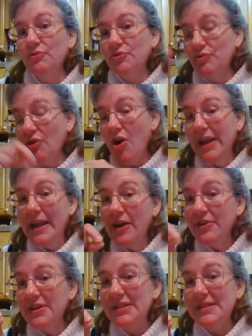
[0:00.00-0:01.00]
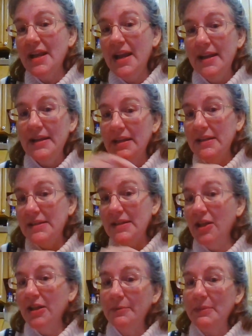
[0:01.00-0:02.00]
Drawing out a design and
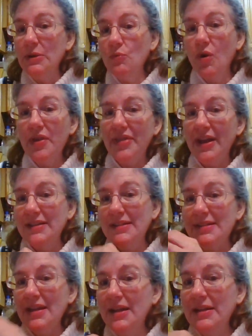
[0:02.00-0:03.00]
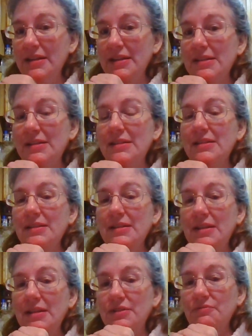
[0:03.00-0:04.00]
telling me what that design is
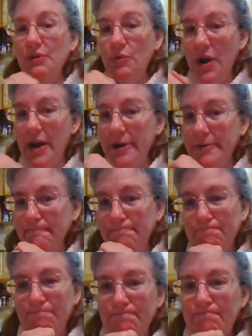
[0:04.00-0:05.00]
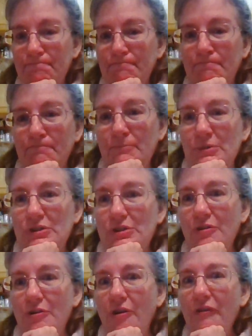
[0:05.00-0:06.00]
required.
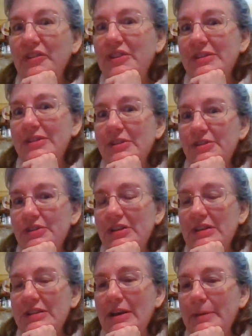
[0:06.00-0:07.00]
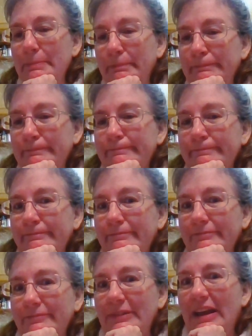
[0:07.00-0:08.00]
So hopefully this clears things up.
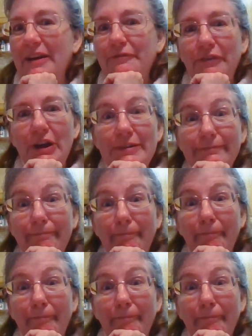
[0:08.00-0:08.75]
Have fun.